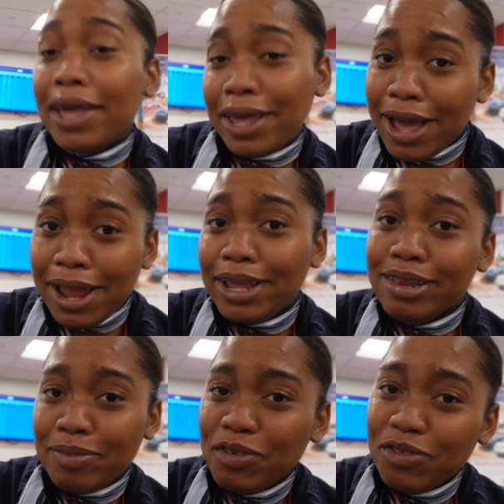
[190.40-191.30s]
it kind of
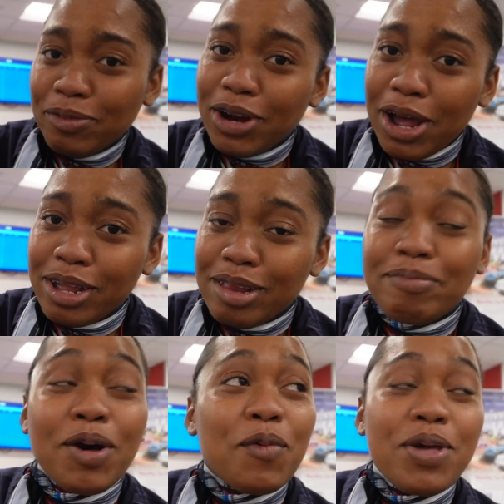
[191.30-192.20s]
is beautiful without us,
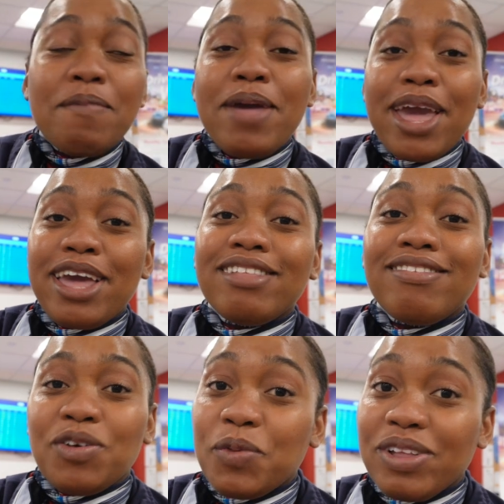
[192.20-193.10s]
but we make it
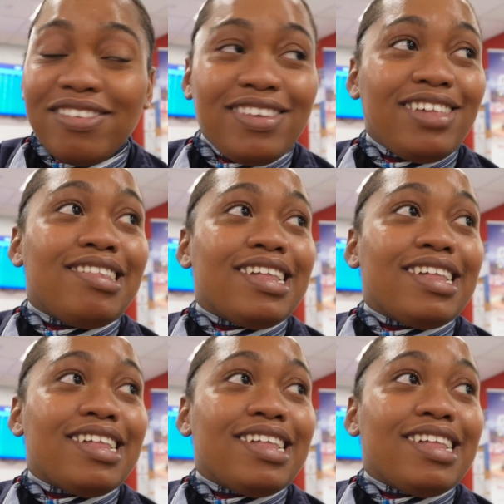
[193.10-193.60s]
what it is.